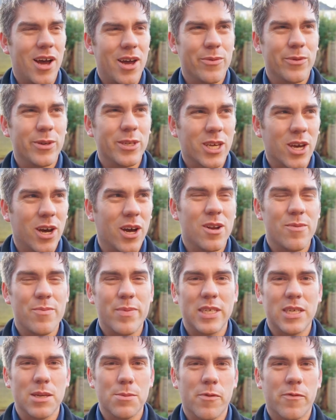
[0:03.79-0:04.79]
I was kind of
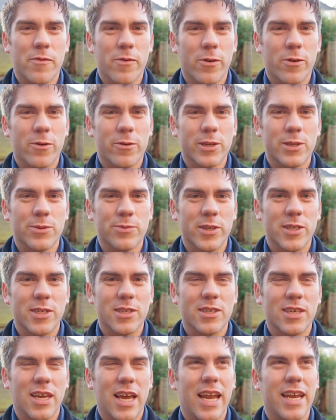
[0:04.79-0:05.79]
busy before Christmas